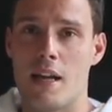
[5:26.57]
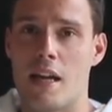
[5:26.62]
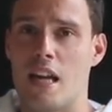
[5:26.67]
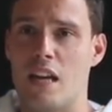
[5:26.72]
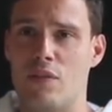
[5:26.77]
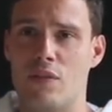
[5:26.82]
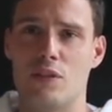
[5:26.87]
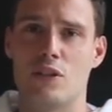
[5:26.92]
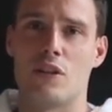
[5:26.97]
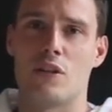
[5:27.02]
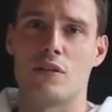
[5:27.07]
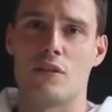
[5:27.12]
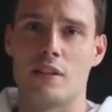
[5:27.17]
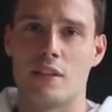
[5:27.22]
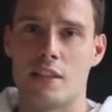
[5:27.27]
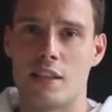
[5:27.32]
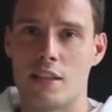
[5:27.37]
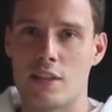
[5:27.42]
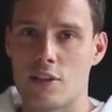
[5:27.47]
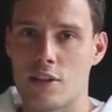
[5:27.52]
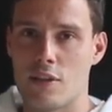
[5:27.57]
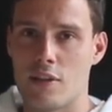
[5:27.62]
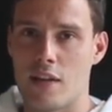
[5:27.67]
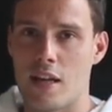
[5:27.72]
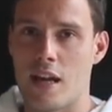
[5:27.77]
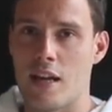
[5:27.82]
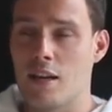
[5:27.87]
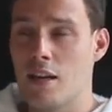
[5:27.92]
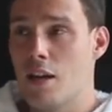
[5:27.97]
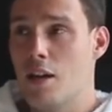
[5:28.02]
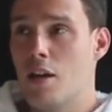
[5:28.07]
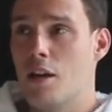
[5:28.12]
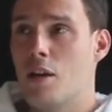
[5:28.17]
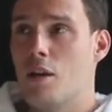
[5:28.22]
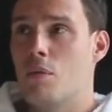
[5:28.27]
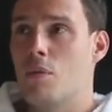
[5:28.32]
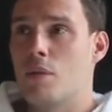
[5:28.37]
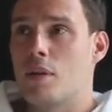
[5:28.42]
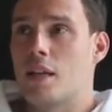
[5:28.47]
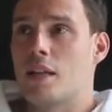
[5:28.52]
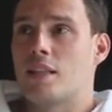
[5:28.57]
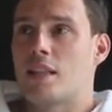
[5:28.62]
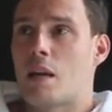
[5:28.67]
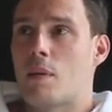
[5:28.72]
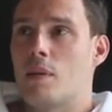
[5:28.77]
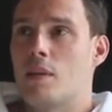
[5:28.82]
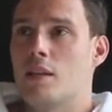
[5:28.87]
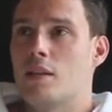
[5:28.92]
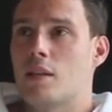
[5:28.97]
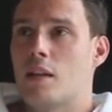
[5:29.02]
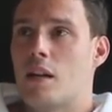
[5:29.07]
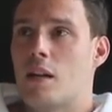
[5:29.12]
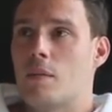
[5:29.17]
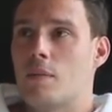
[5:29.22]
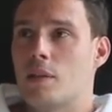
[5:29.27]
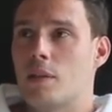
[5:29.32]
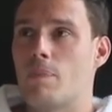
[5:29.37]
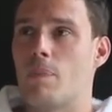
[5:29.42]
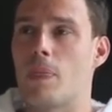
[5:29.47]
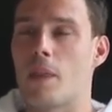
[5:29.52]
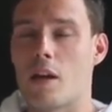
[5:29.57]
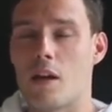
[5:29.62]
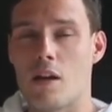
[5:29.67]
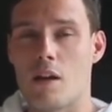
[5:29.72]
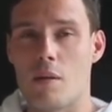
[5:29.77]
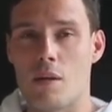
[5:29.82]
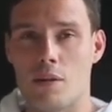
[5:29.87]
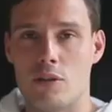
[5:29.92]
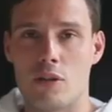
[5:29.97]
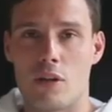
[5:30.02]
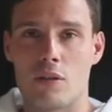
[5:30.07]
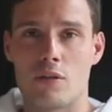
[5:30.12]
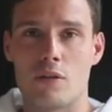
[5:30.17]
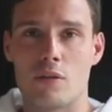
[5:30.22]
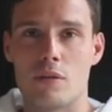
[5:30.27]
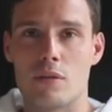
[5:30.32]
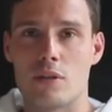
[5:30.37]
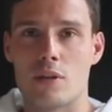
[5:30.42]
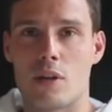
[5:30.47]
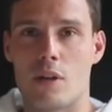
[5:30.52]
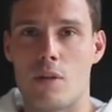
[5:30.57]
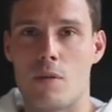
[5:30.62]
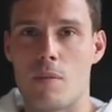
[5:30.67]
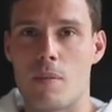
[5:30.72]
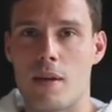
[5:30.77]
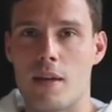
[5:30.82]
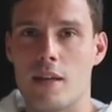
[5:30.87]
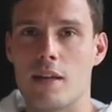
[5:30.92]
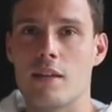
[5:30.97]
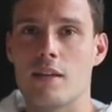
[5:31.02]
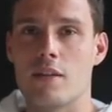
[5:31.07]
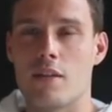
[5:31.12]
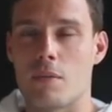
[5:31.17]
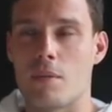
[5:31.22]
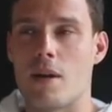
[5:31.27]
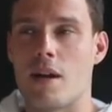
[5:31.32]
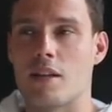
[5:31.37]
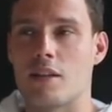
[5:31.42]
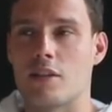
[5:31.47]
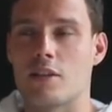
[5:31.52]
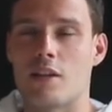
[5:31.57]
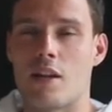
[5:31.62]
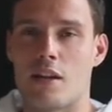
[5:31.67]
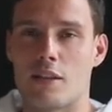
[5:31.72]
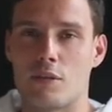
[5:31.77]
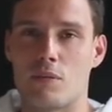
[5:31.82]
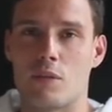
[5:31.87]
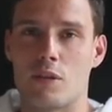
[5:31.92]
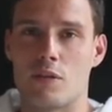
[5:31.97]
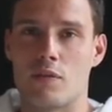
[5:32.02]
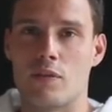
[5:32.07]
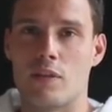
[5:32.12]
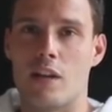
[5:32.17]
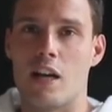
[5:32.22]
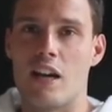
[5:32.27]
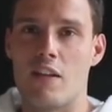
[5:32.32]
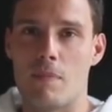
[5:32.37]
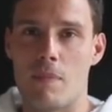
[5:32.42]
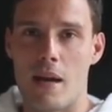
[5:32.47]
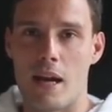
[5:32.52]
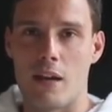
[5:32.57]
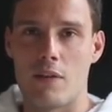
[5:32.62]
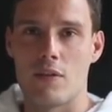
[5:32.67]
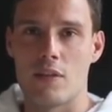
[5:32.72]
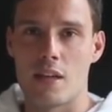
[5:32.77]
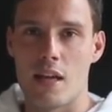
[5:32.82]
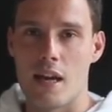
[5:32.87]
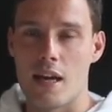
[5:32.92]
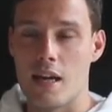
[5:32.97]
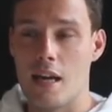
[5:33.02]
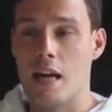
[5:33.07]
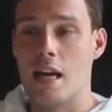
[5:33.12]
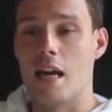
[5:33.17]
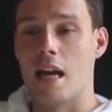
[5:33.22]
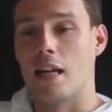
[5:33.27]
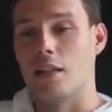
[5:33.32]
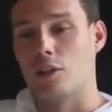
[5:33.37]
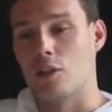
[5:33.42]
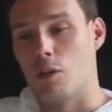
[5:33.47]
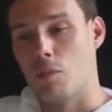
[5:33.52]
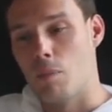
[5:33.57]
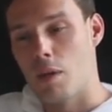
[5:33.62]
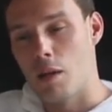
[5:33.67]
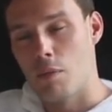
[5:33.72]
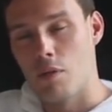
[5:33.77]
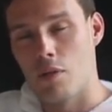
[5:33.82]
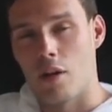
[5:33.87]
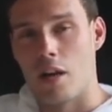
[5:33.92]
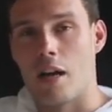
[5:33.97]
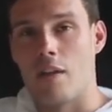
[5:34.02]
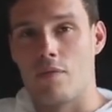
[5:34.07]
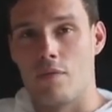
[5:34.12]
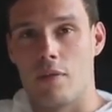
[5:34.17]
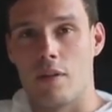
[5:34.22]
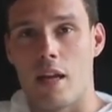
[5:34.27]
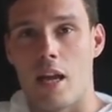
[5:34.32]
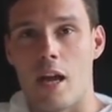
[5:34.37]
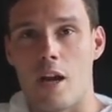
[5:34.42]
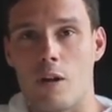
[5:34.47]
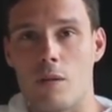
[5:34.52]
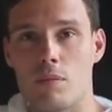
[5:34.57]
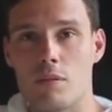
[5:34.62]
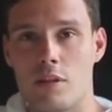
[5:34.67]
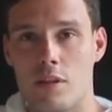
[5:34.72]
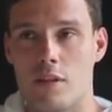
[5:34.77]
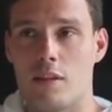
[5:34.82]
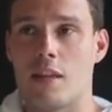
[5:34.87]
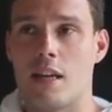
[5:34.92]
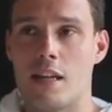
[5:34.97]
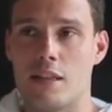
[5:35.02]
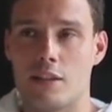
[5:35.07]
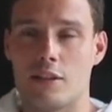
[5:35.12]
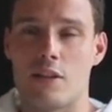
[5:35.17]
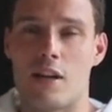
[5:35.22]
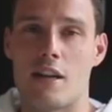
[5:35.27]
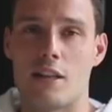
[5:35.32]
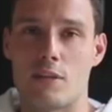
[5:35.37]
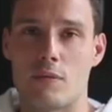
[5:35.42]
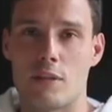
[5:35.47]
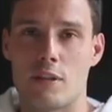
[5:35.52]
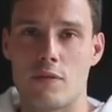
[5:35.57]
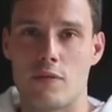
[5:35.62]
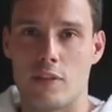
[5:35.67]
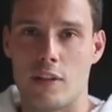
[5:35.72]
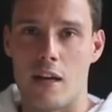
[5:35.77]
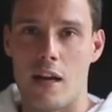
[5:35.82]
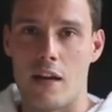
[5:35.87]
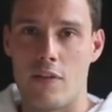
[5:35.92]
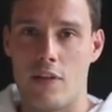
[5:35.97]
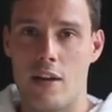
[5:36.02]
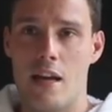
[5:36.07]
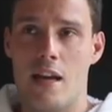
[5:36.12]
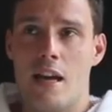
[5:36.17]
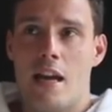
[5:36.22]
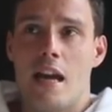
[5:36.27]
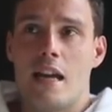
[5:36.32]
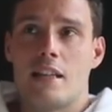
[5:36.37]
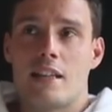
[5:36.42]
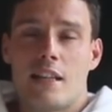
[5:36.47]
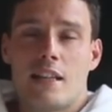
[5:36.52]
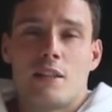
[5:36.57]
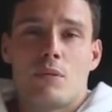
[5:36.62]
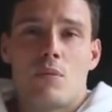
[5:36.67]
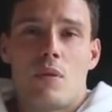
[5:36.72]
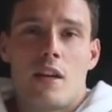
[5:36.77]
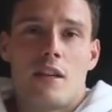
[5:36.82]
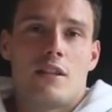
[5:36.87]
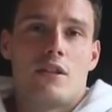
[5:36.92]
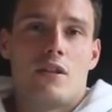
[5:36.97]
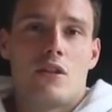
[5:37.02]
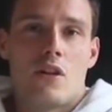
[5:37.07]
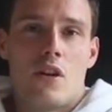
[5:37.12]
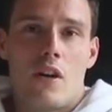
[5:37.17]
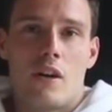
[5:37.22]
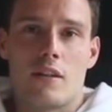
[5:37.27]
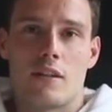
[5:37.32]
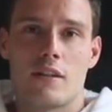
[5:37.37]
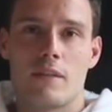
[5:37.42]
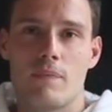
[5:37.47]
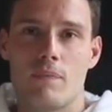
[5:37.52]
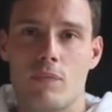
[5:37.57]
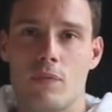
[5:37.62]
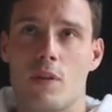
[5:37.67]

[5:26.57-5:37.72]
And if your doctor says it's okay, well, guess how many times um, a doctor has told me that my tinnitus was for life back in the day, and told people that I've helped that their tinnitus was for life, and guess what? It's not.